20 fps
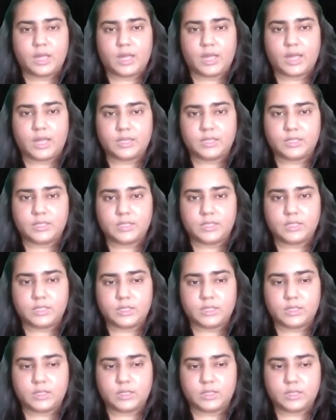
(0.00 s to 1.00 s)
And
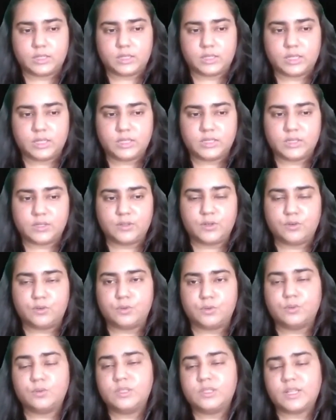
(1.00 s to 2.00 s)
these are the
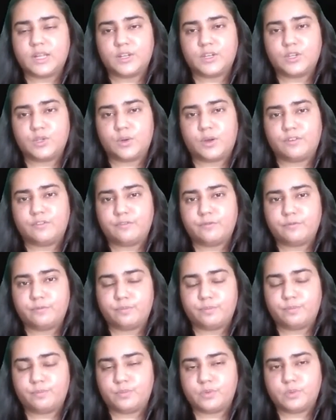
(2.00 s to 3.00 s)
rules that you are
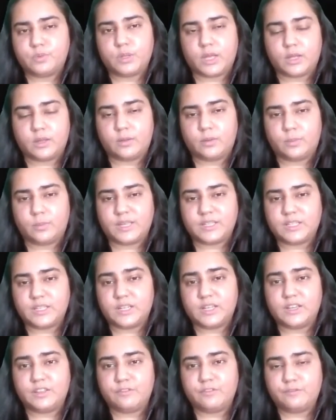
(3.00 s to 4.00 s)
uh,
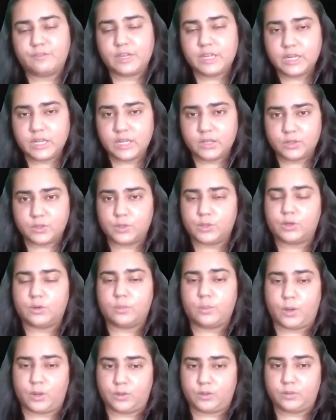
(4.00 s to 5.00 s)
basically feeding to
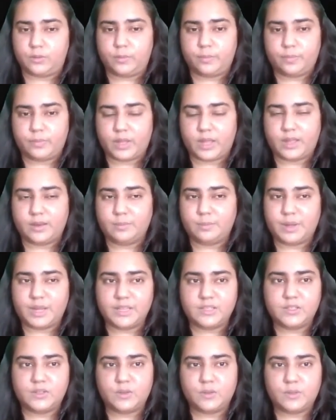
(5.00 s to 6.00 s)
your model. And
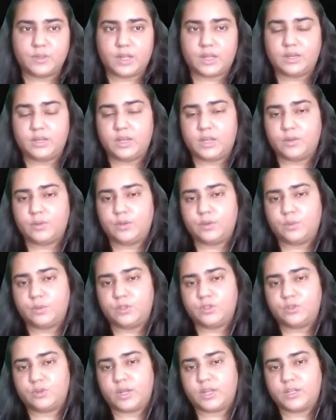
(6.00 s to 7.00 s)
based on that, now you
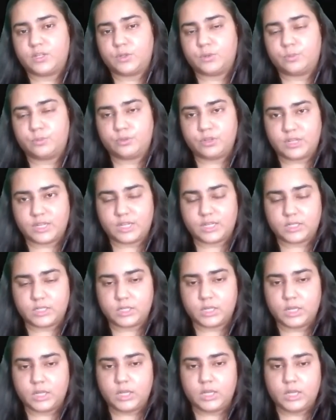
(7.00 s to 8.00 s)
would try to
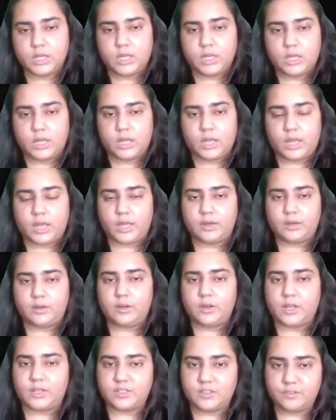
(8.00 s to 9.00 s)
predict
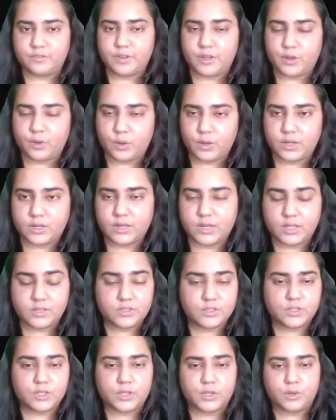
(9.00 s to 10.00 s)
and classify or
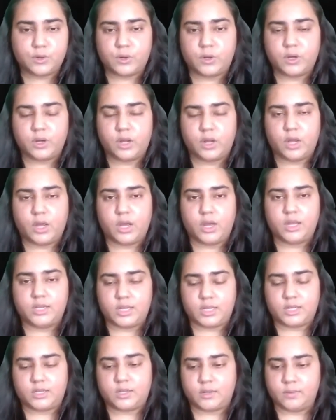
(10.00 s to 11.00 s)
cluster your uh,
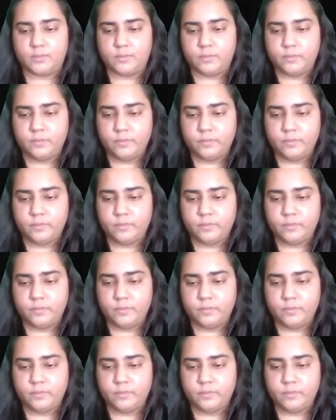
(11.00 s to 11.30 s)
data.